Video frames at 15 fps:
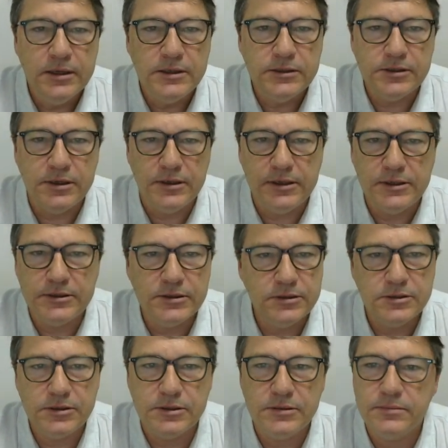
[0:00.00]
So
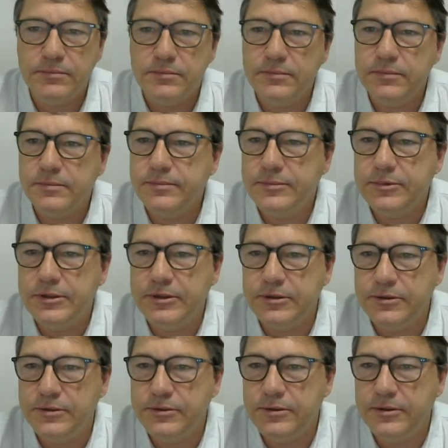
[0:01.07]
let's do